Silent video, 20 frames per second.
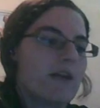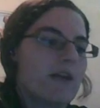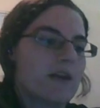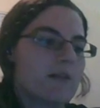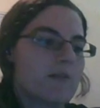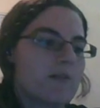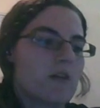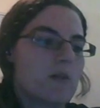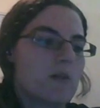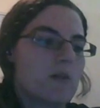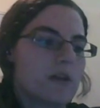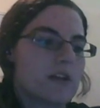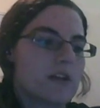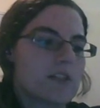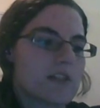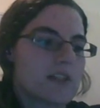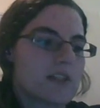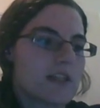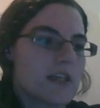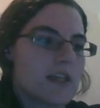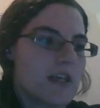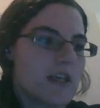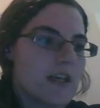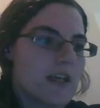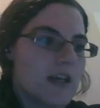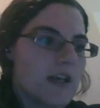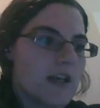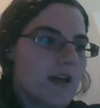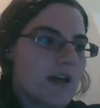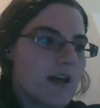them, you push
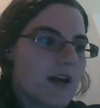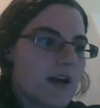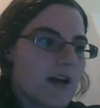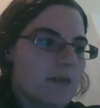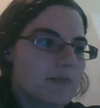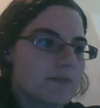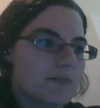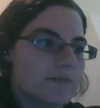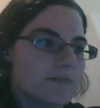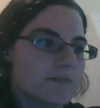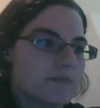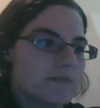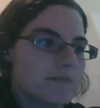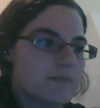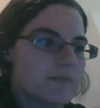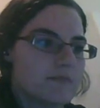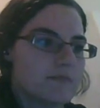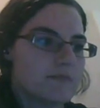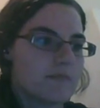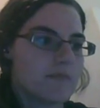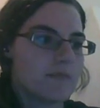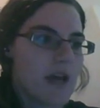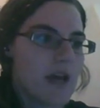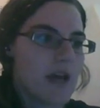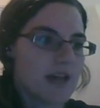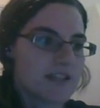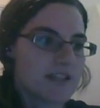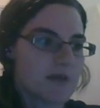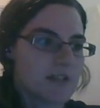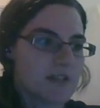the
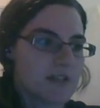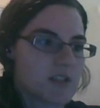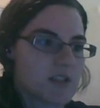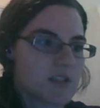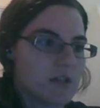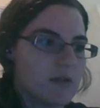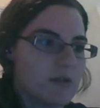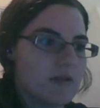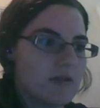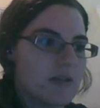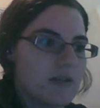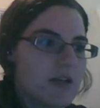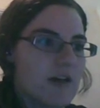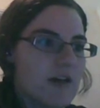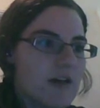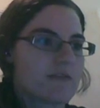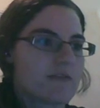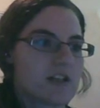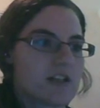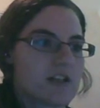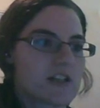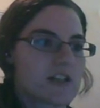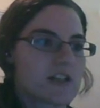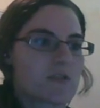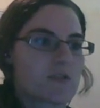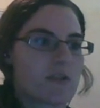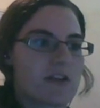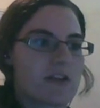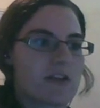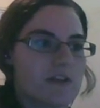x with a 2 for a
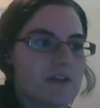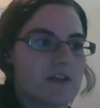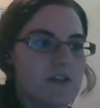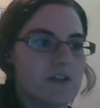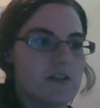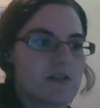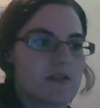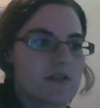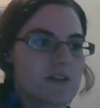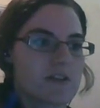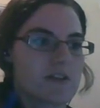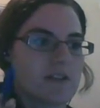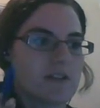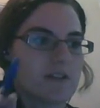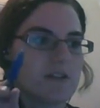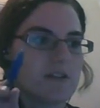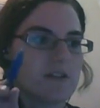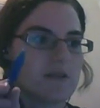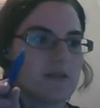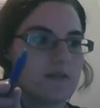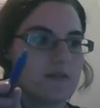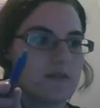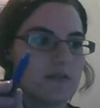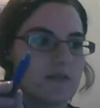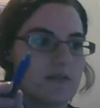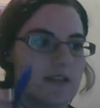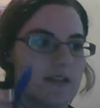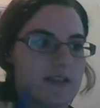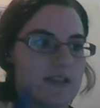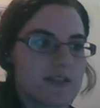square root.
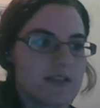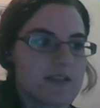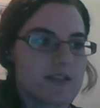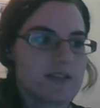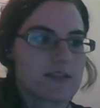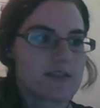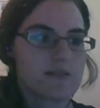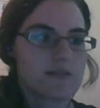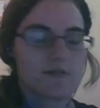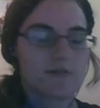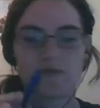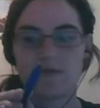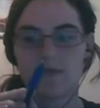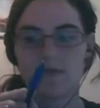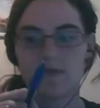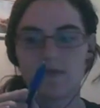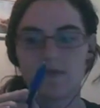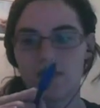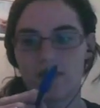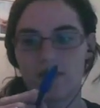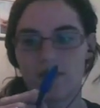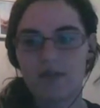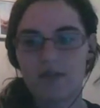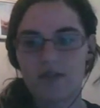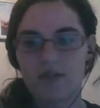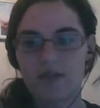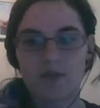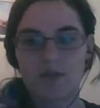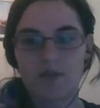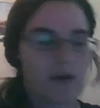It does with the
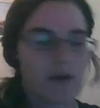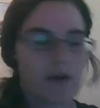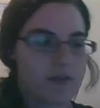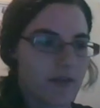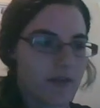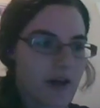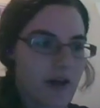square root